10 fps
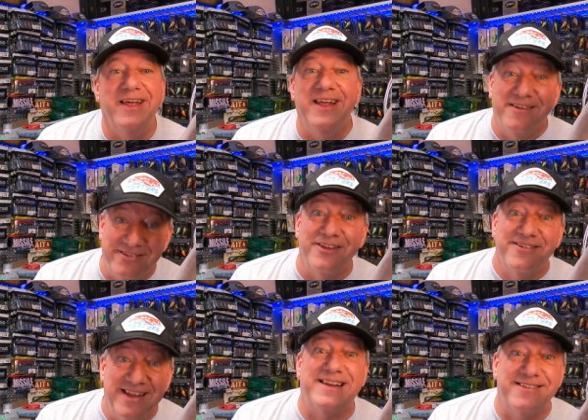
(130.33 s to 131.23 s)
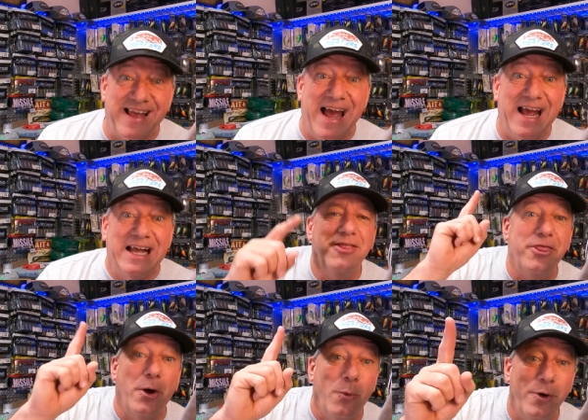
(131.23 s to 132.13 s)
It's the 6 sack,
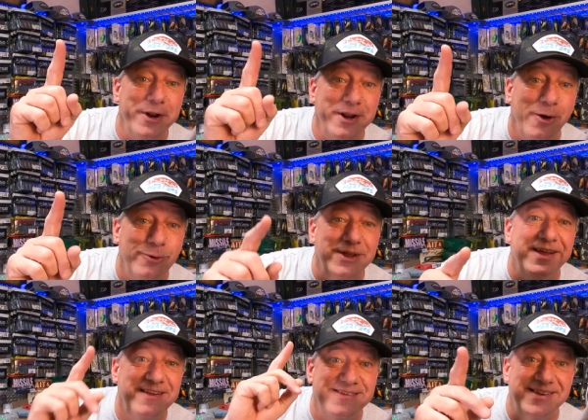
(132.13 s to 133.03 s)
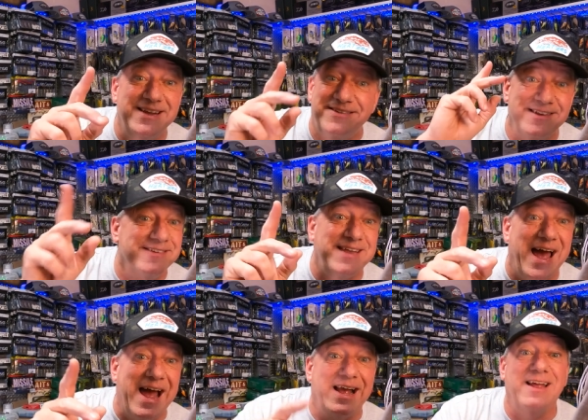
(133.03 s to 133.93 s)
the one and only 6
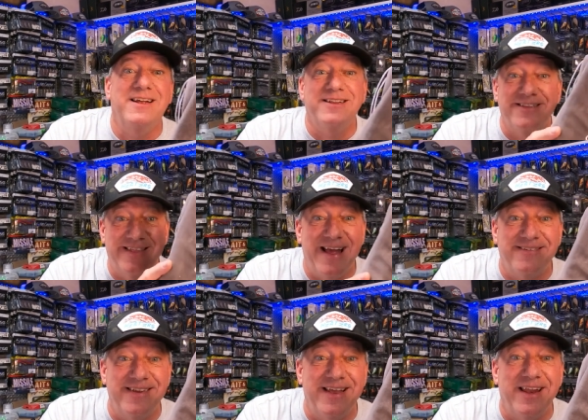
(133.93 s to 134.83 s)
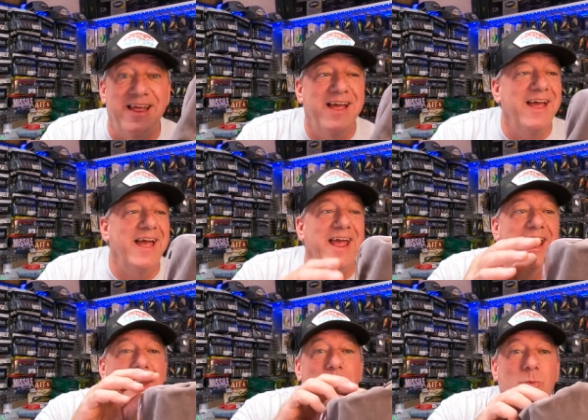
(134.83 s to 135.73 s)
sack. That's it.
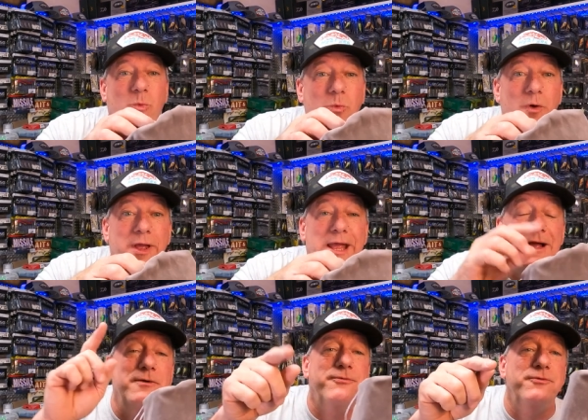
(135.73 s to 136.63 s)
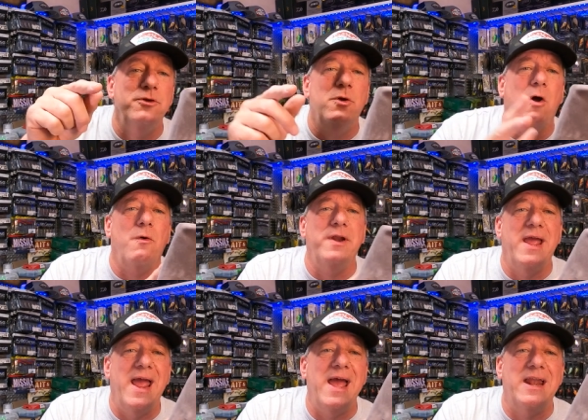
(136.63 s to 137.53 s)
And if you
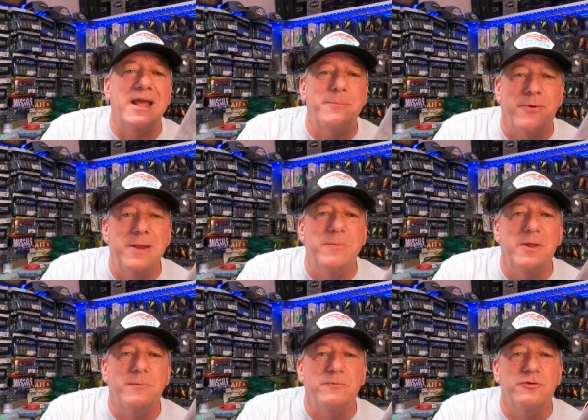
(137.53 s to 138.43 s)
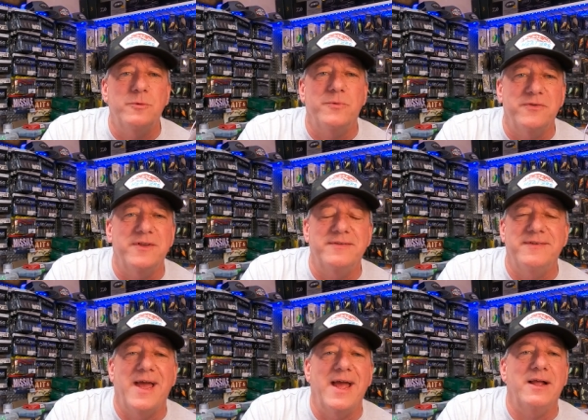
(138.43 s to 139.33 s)
already had a premium Super 6
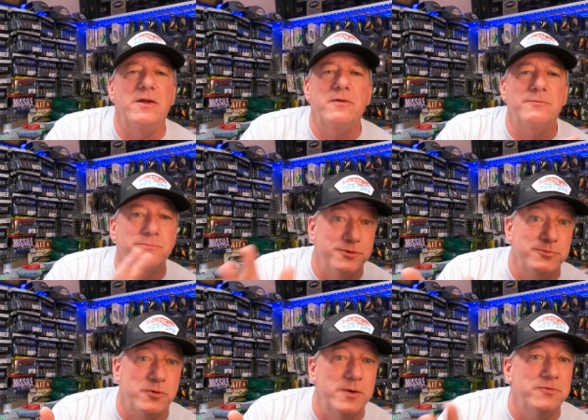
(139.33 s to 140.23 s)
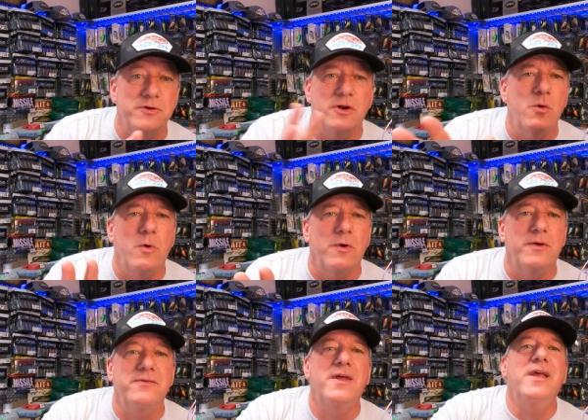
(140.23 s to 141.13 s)
sack subscription, no
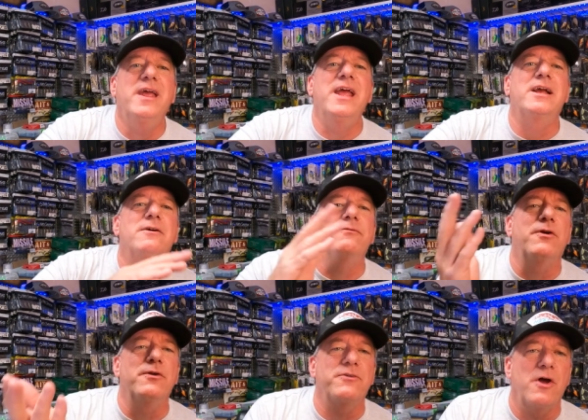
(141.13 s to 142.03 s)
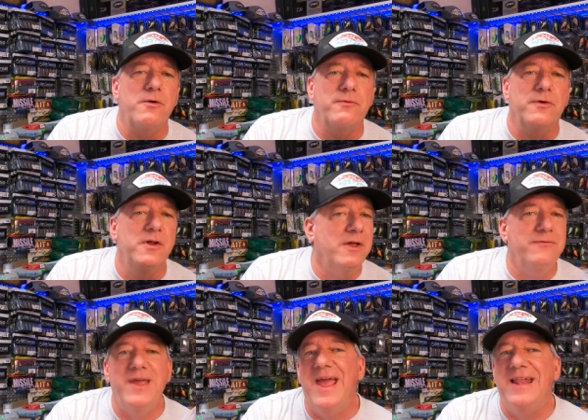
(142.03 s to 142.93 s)
worries, it converts over.
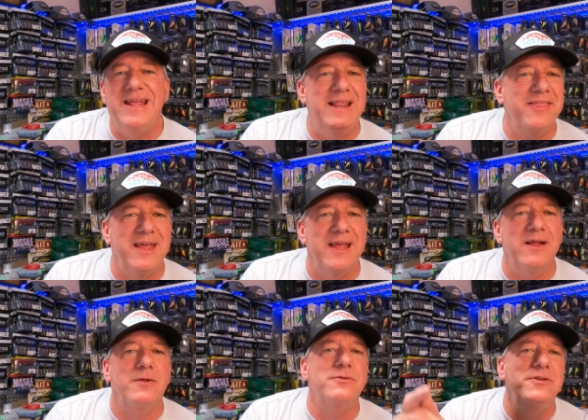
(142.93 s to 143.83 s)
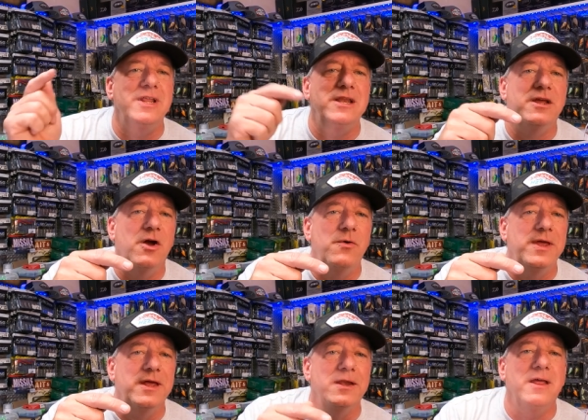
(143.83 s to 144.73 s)
If you had anything else, you need to go
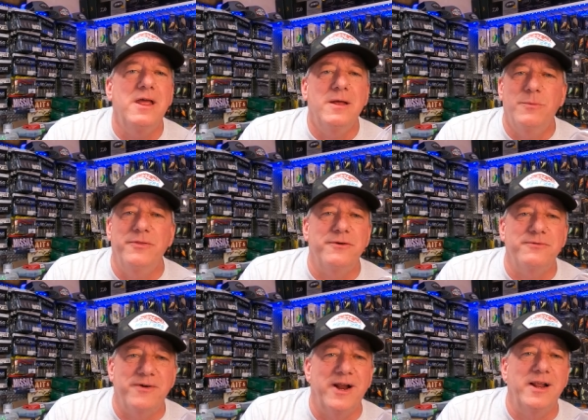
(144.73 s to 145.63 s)
in, but they're